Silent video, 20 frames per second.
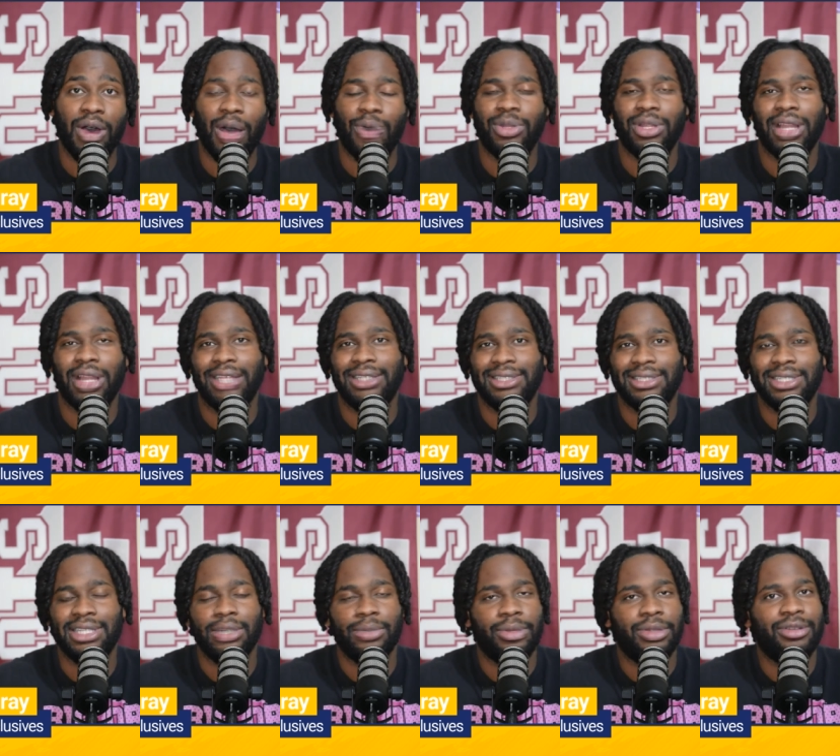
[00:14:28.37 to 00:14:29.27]
I would have liked to
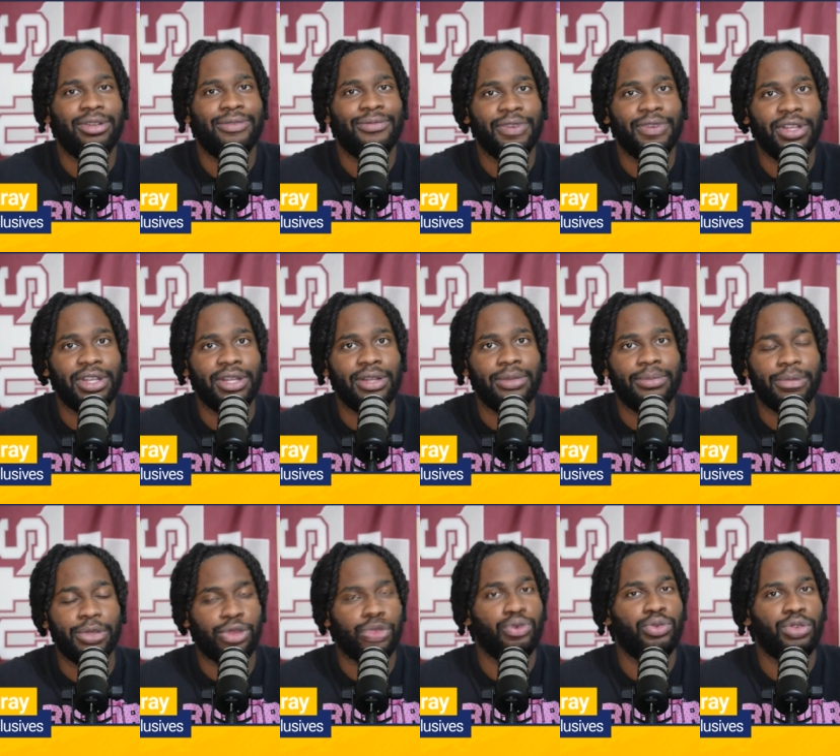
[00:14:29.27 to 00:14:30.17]
see them have defeated
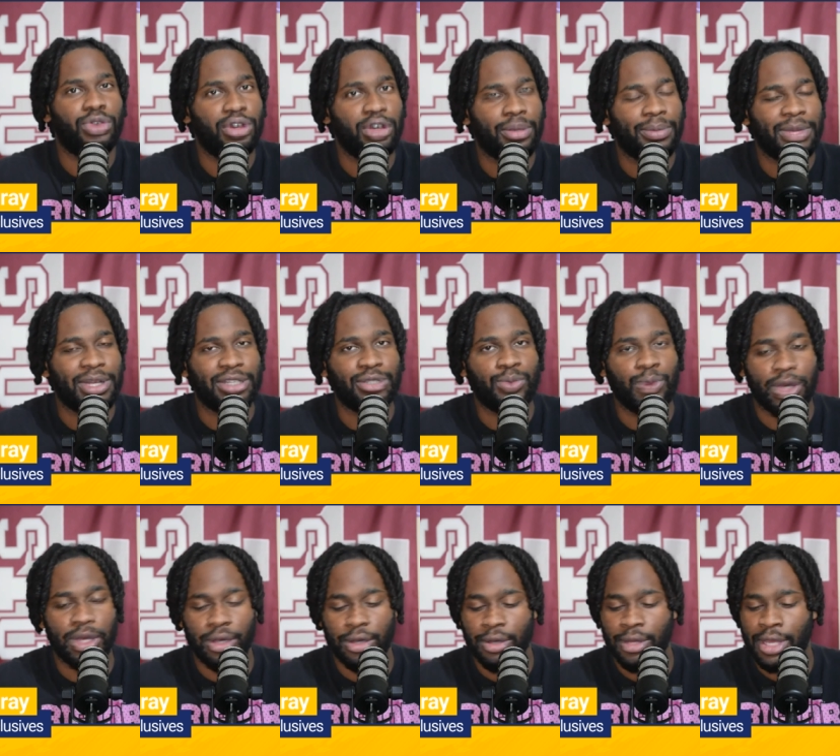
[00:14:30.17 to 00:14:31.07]
Bethune-Cookman as
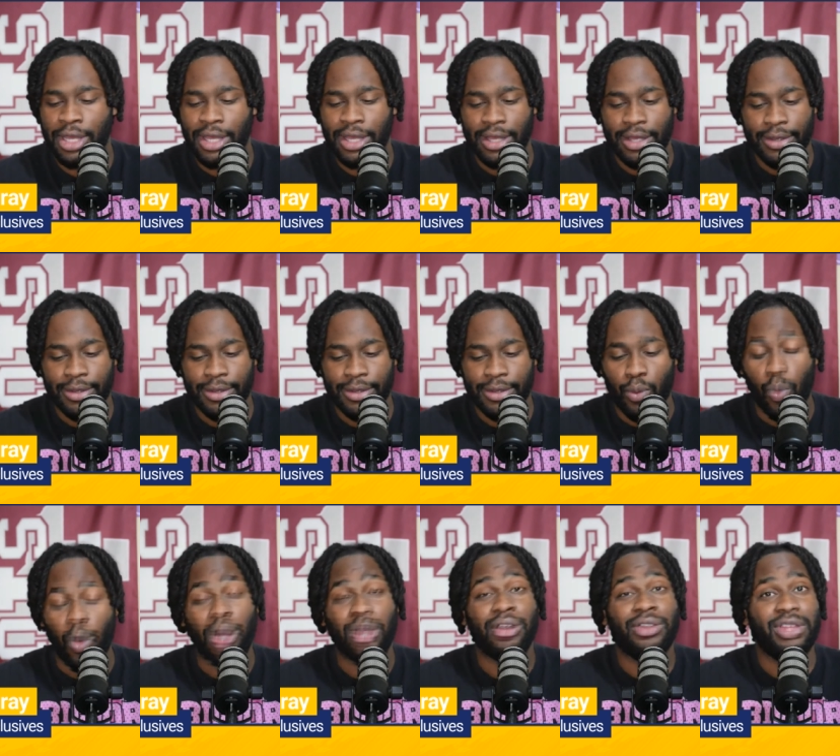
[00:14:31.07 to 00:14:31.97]
well,
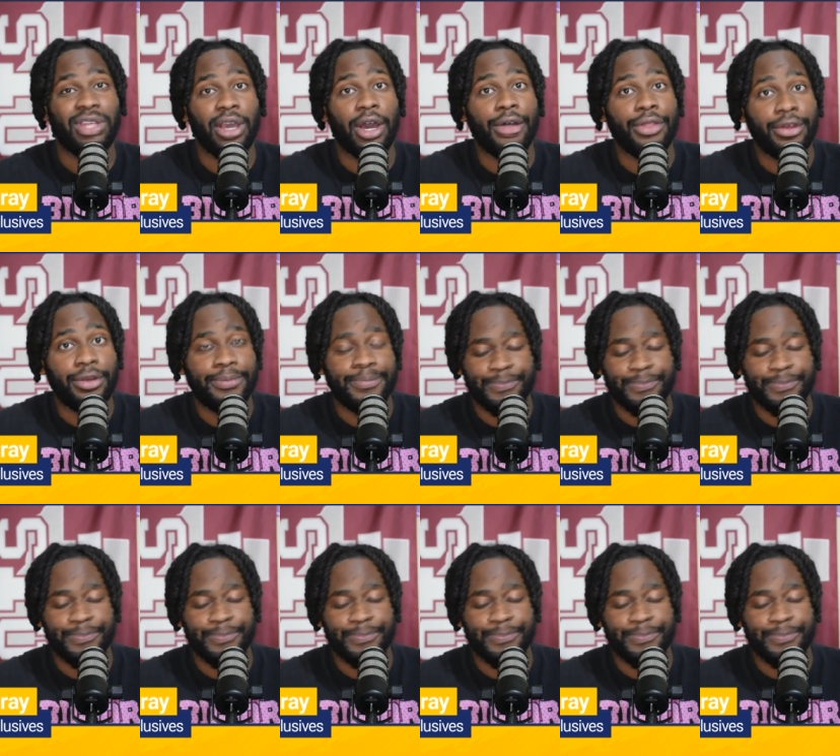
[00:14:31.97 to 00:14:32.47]
one or the other.